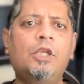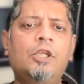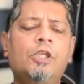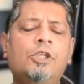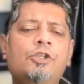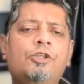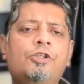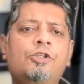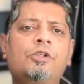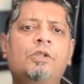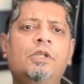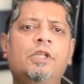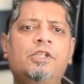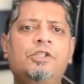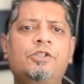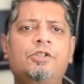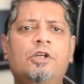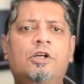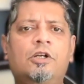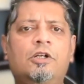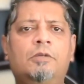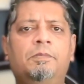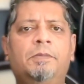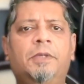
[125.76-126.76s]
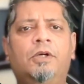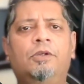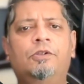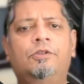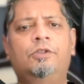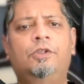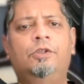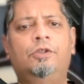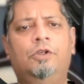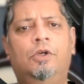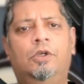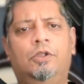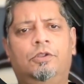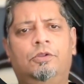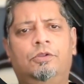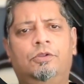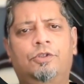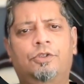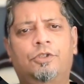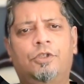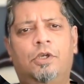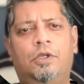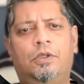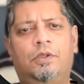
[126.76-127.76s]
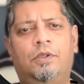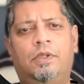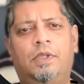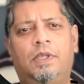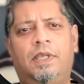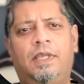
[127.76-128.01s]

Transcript: So let's talk about the north to south.